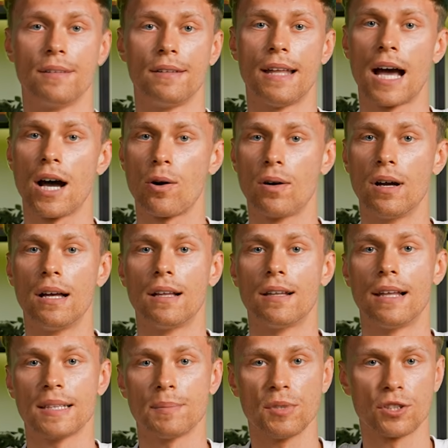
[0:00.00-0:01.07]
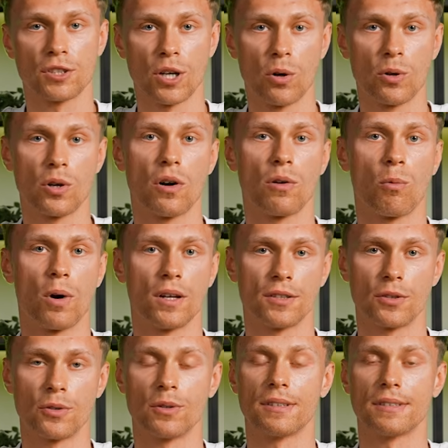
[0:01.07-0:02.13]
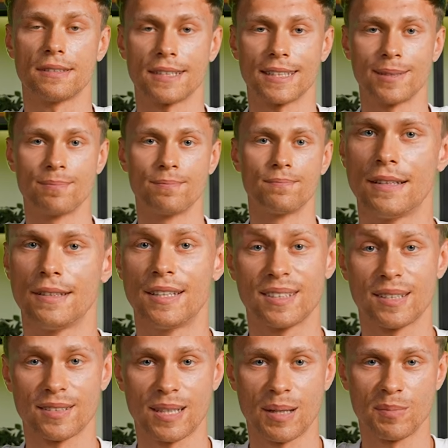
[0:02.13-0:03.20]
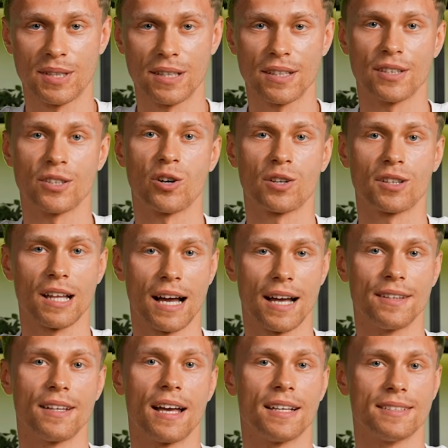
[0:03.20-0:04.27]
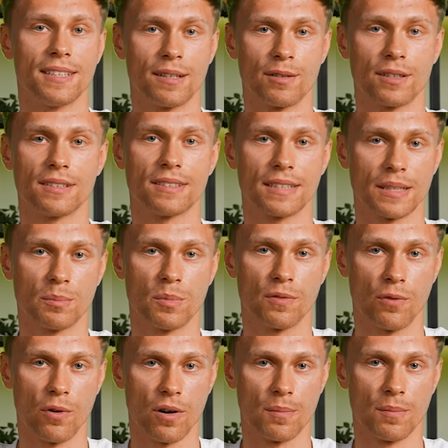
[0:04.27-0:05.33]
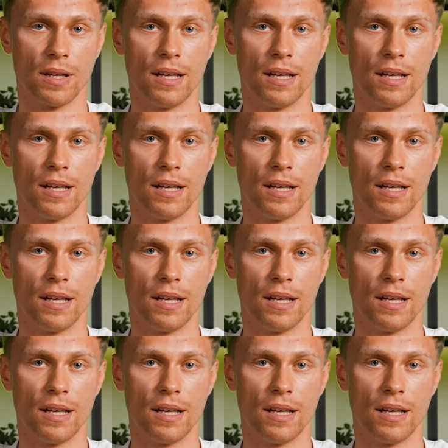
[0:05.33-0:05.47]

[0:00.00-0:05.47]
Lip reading: Now, let me show you what you'll see. This is something your client has never seen before.